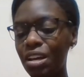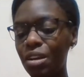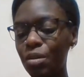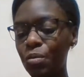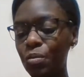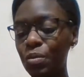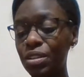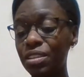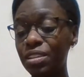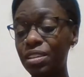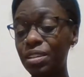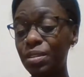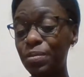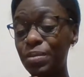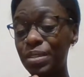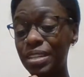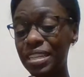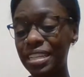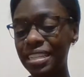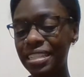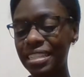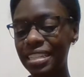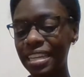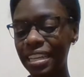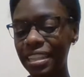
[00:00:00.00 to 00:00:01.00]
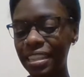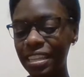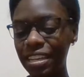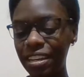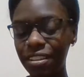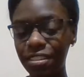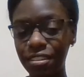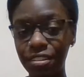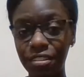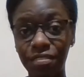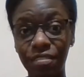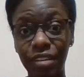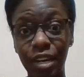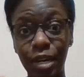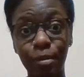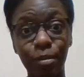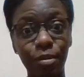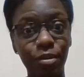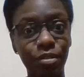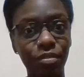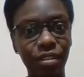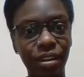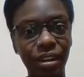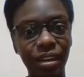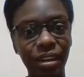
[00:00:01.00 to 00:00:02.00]
with Louise and the other
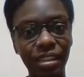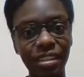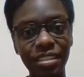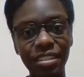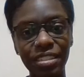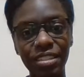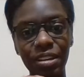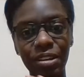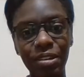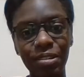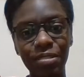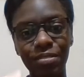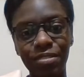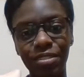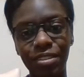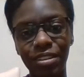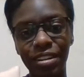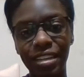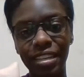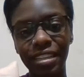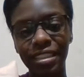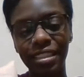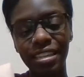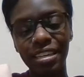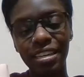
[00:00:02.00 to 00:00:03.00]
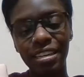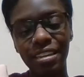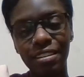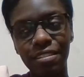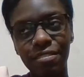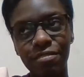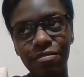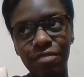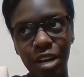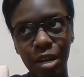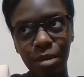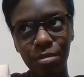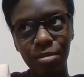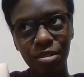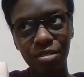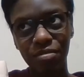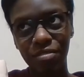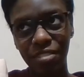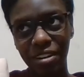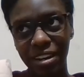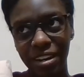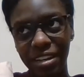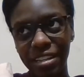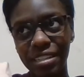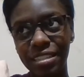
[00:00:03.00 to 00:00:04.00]
Fiber Friends over in the Fiber
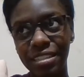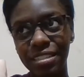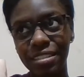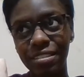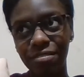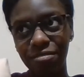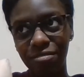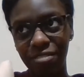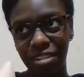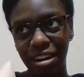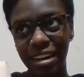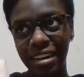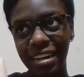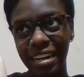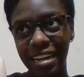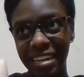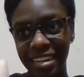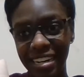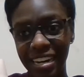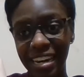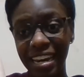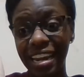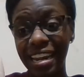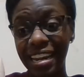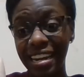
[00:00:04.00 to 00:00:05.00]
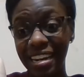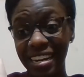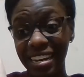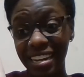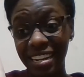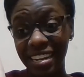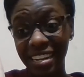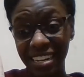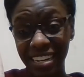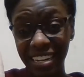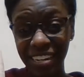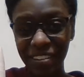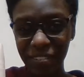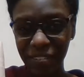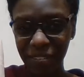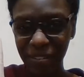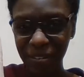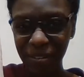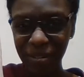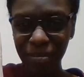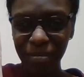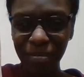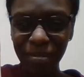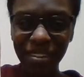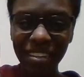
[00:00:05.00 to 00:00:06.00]
Friends Friday Night Knit In
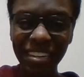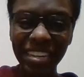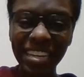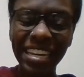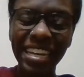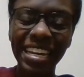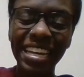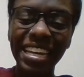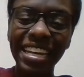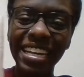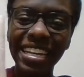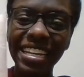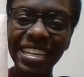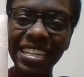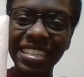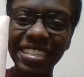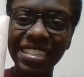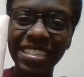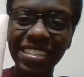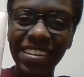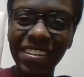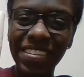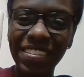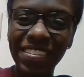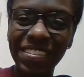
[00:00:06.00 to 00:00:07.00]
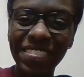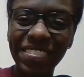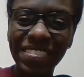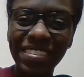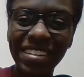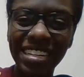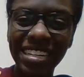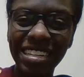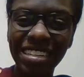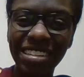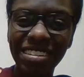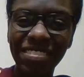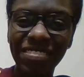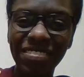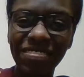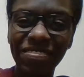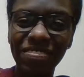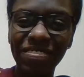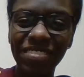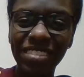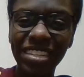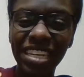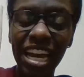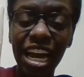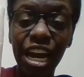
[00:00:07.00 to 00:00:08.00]
group. So
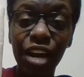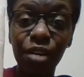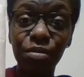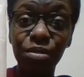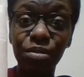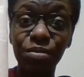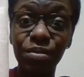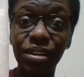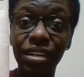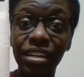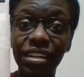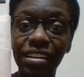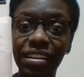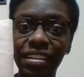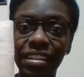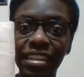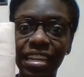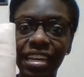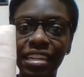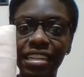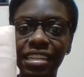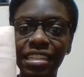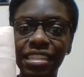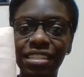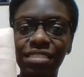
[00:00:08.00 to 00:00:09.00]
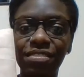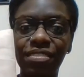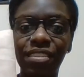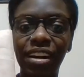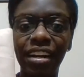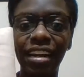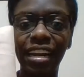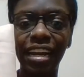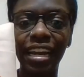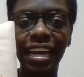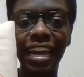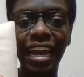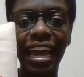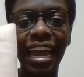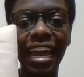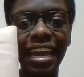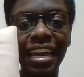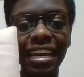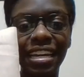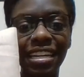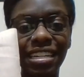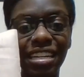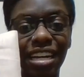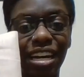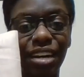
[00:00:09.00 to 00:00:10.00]
yeah, I was working on that last Friday
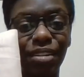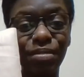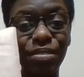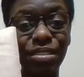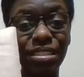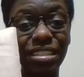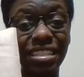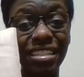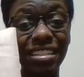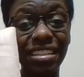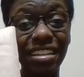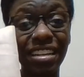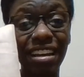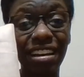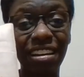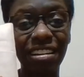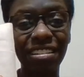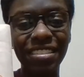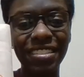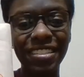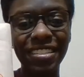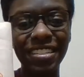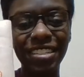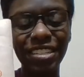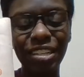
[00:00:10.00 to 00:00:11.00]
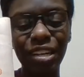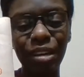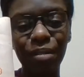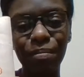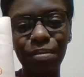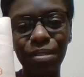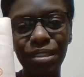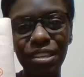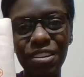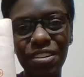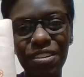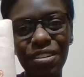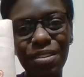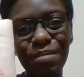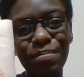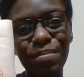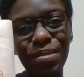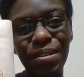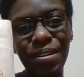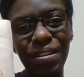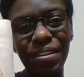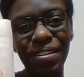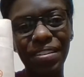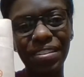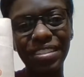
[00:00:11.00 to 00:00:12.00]
and I was stitching up the yarn
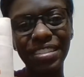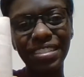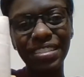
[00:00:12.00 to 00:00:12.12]
ball,